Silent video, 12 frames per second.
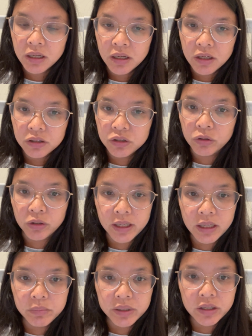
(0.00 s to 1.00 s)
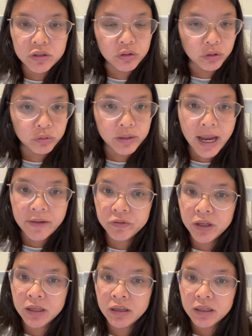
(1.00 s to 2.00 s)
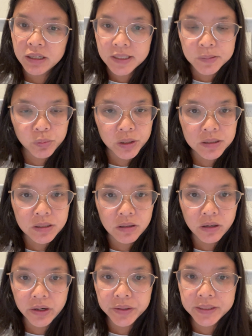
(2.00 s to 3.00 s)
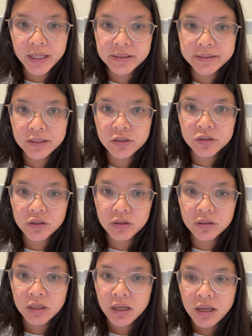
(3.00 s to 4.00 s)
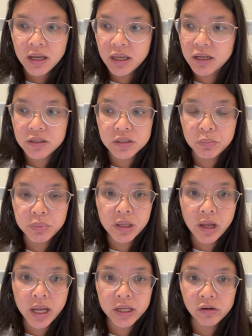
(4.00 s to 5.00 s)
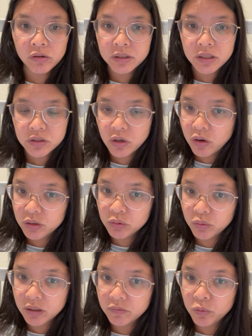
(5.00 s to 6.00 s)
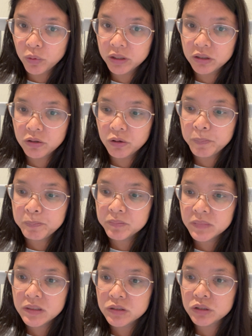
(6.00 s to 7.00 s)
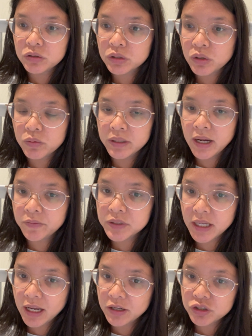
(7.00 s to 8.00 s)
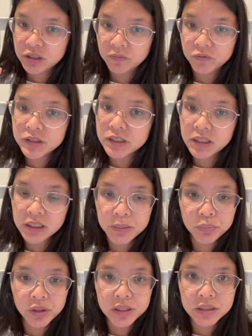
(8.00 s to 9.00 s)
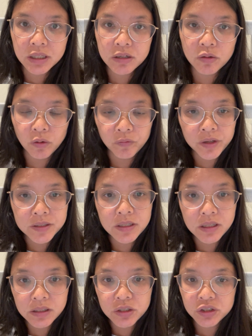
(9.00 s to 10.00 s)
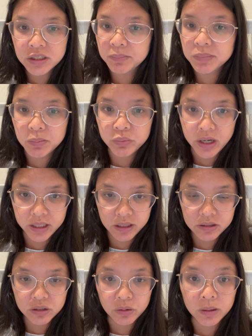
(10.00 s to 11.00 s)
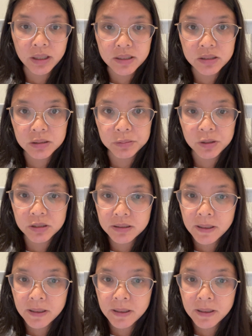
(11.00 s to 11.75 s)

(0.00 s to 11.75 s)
your image, your graphic gets printed on that t-shirt and the supplier does all the work for you. So you don't have to actually physically print it or physically ship the product to your customers.